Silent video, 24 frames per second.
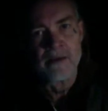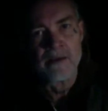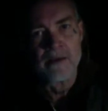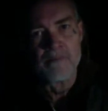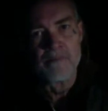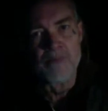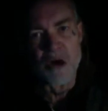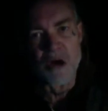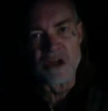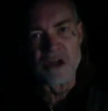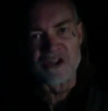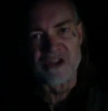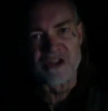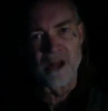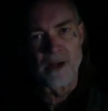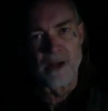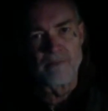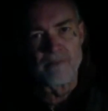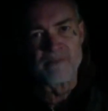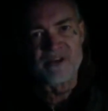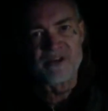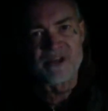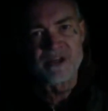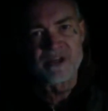
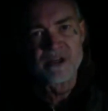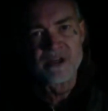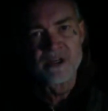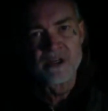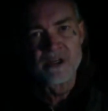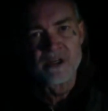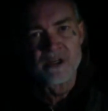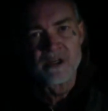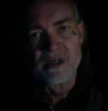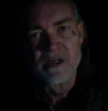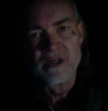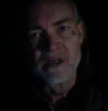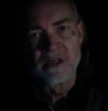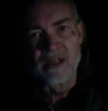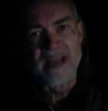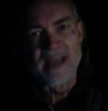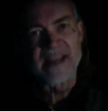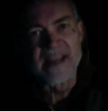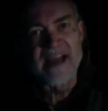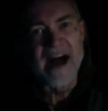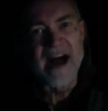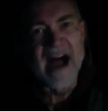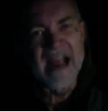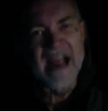Muslims
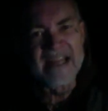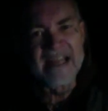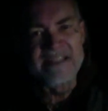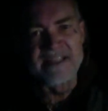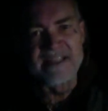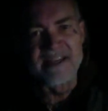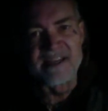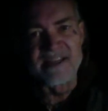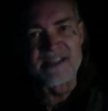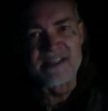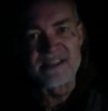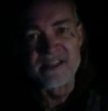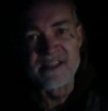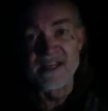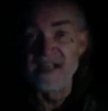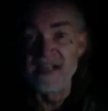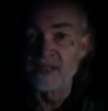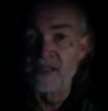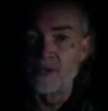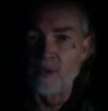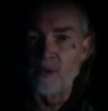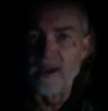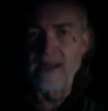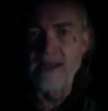like ISIS,
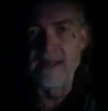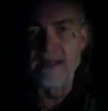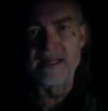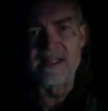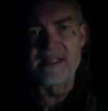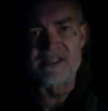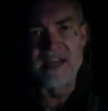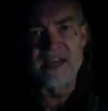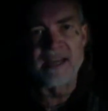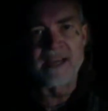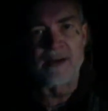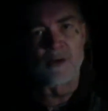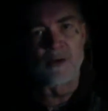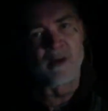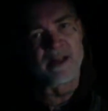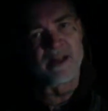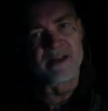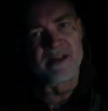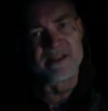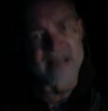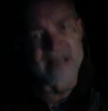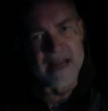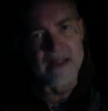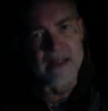Israeli Secret
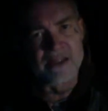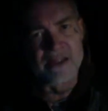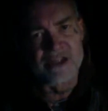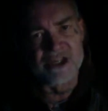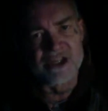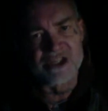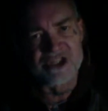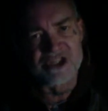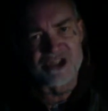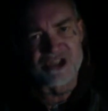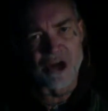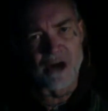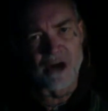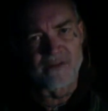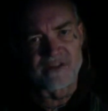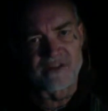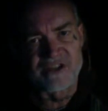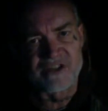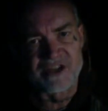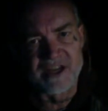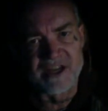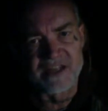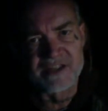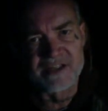Intelligence
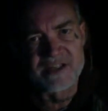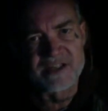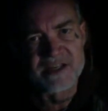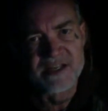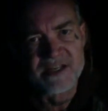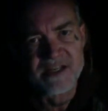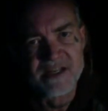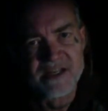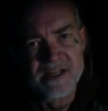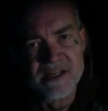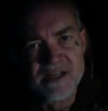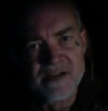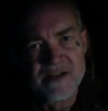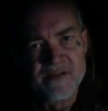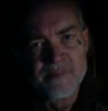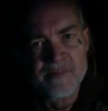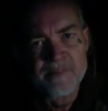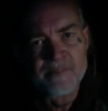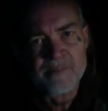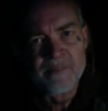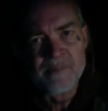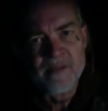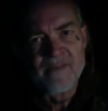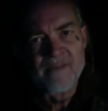Services.
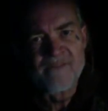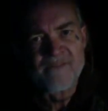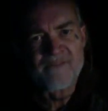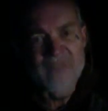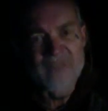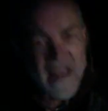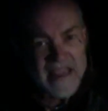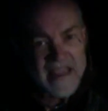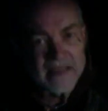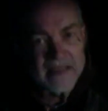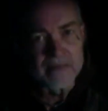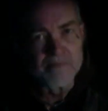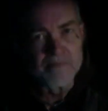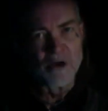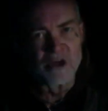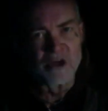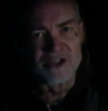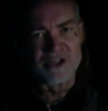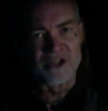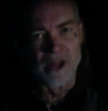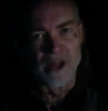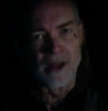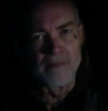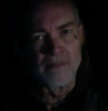Fake
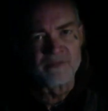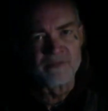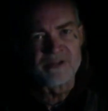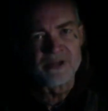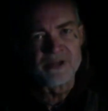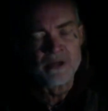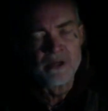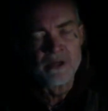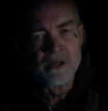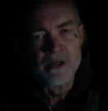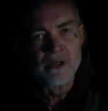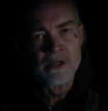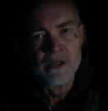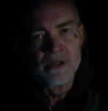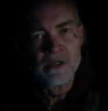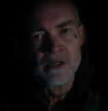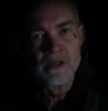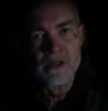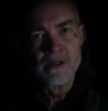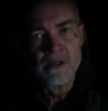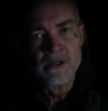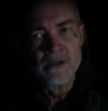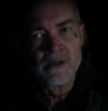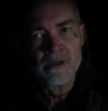Muslims
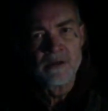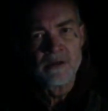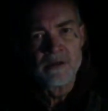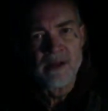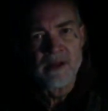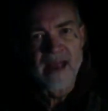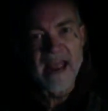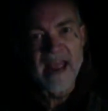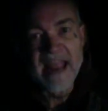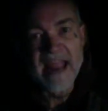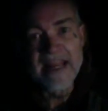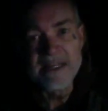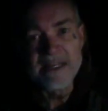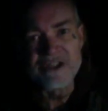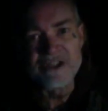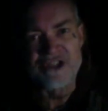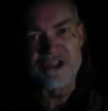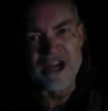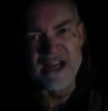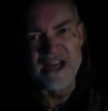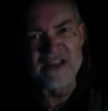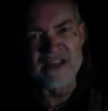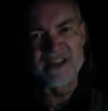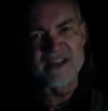hate
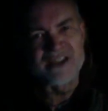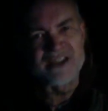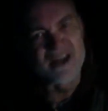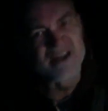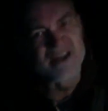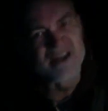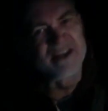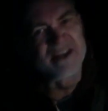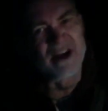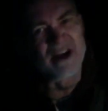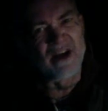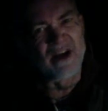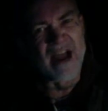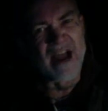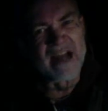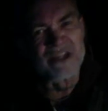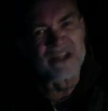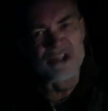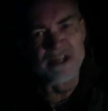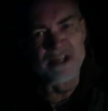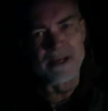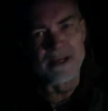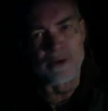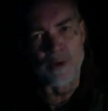Jesus because they're
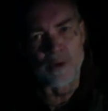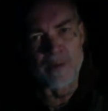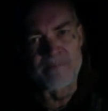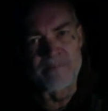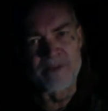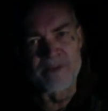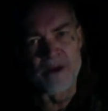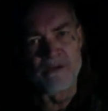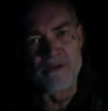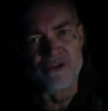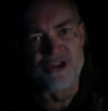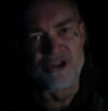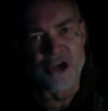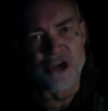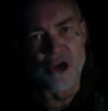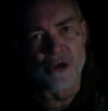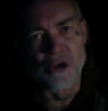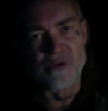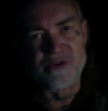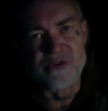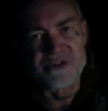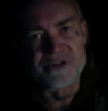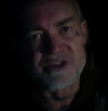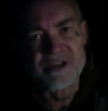actually crypto
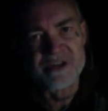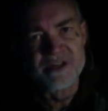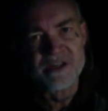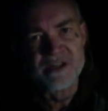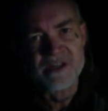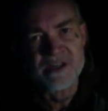Jews.